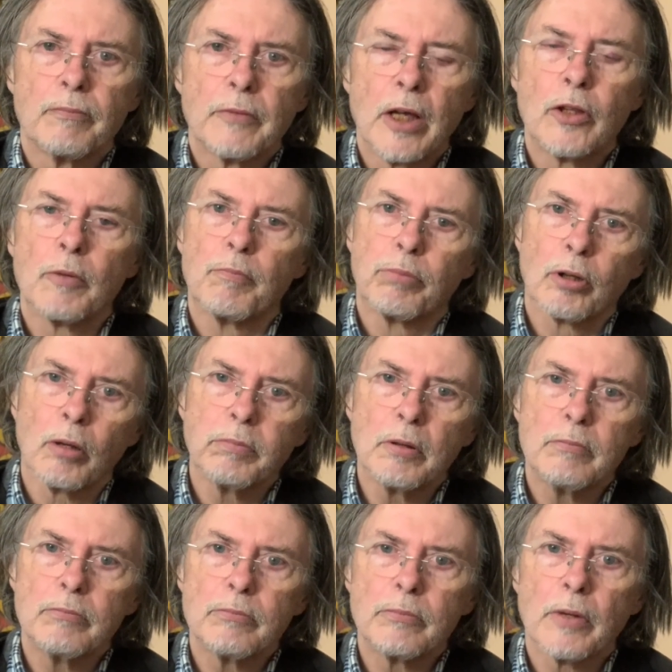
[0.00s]
And the
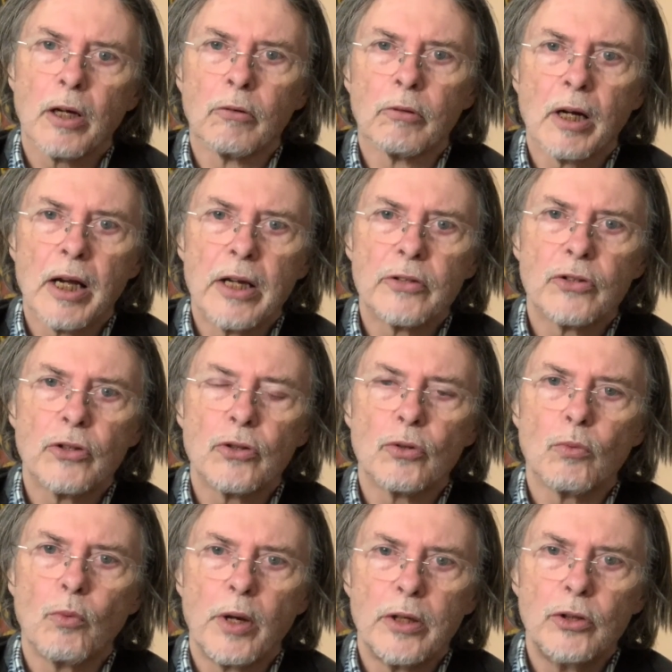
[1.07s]
problem arises
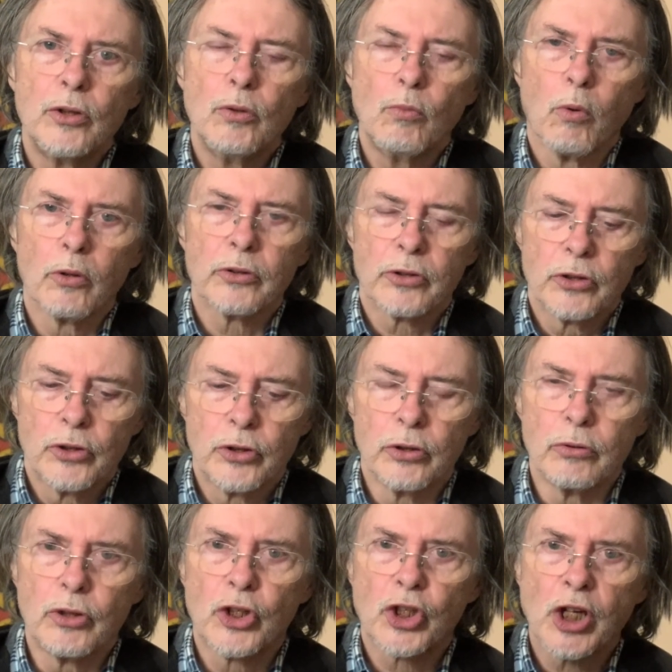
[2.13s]
when you want to
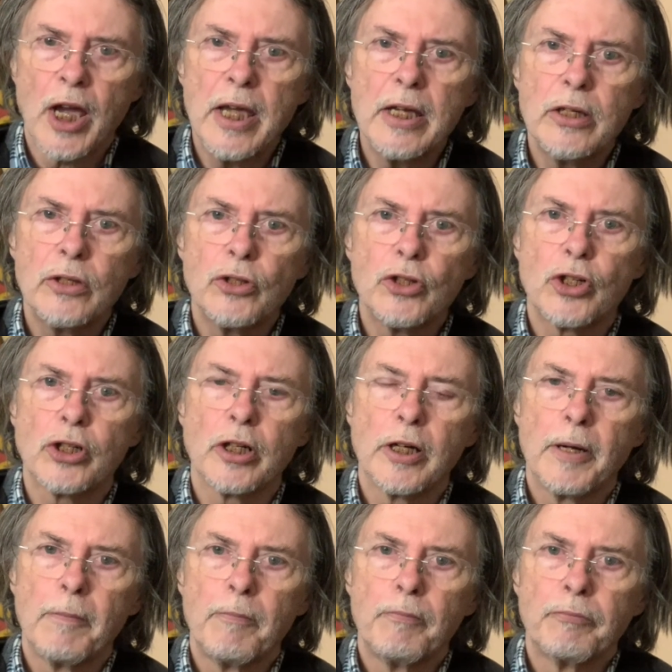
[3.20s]
change
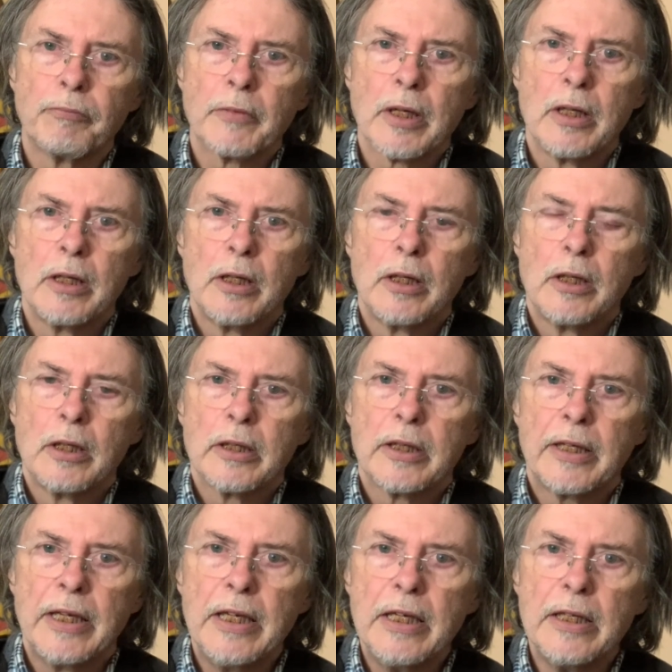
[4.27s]

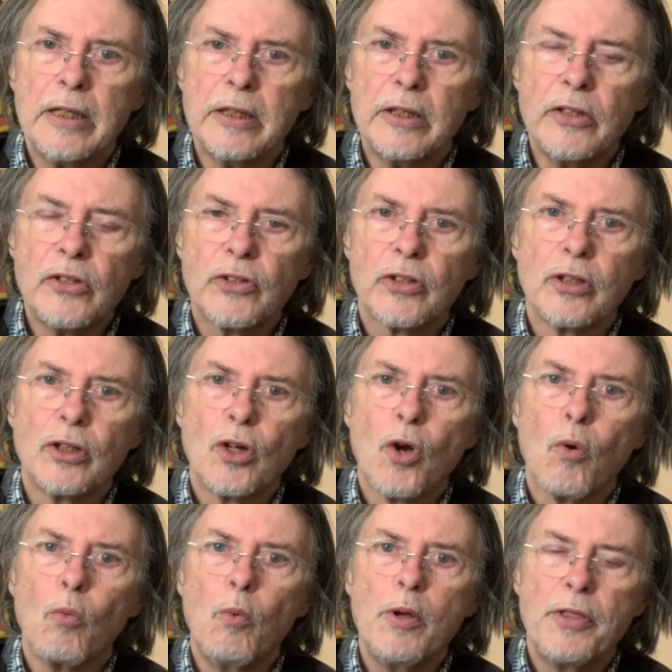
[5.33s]
keys
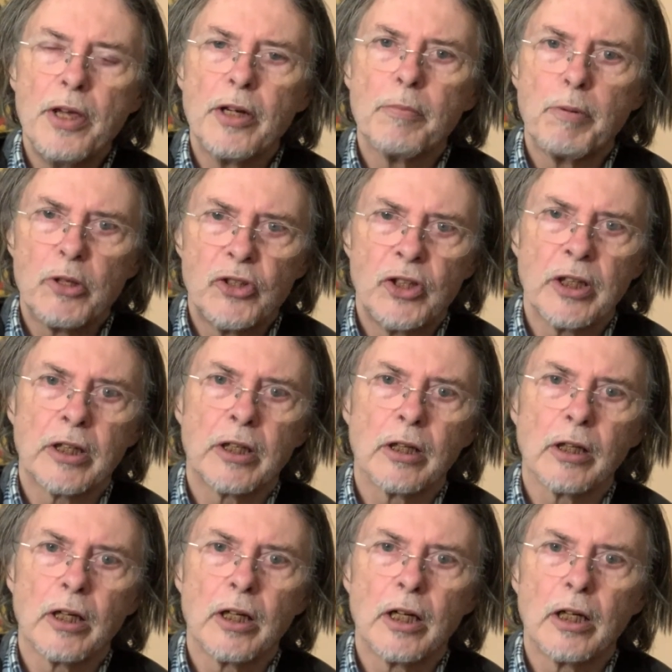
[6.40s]
within a
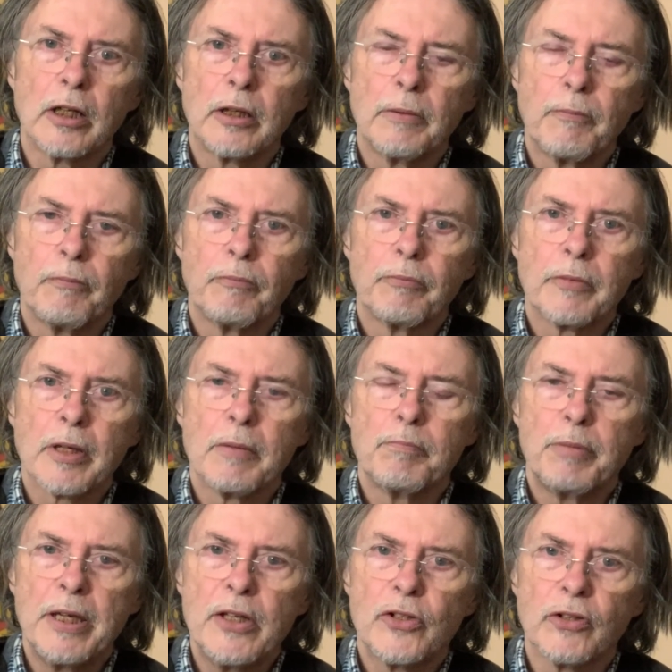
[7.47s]
particular
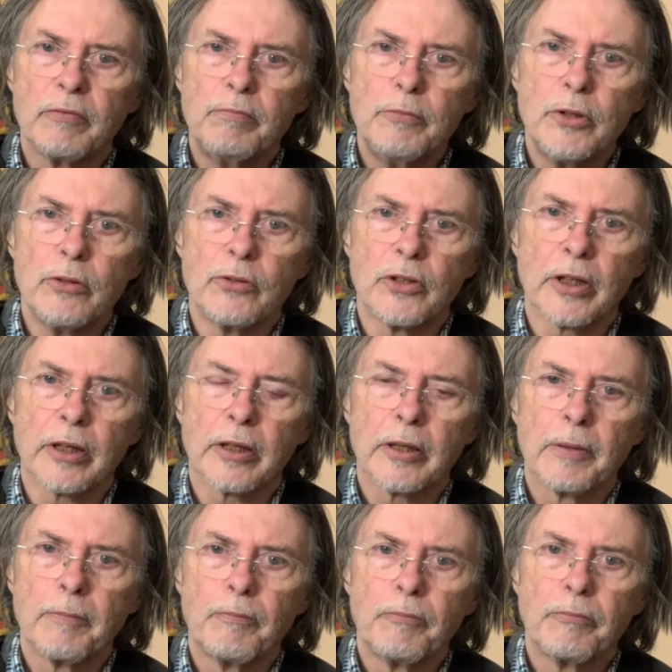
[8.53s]
piece of music,
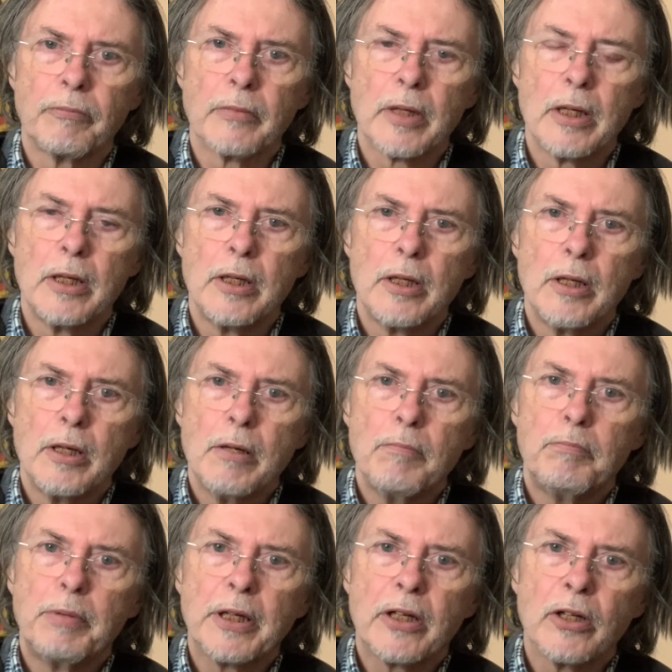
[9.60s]

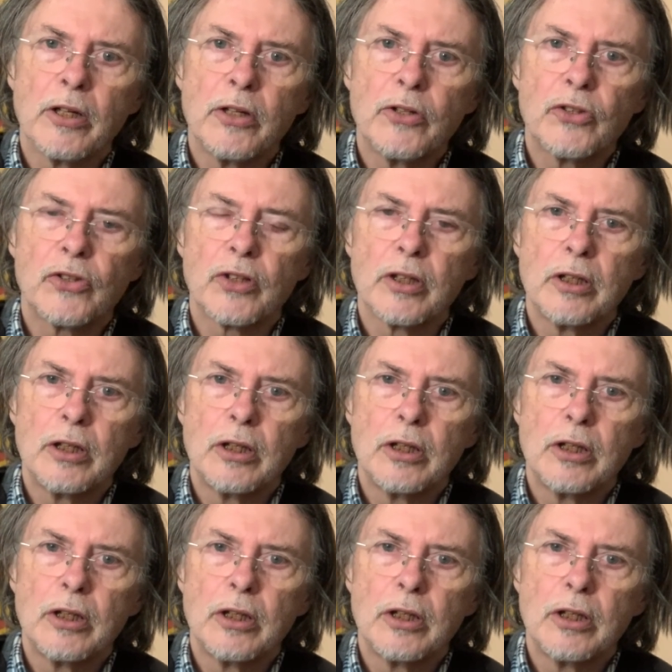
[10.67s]
because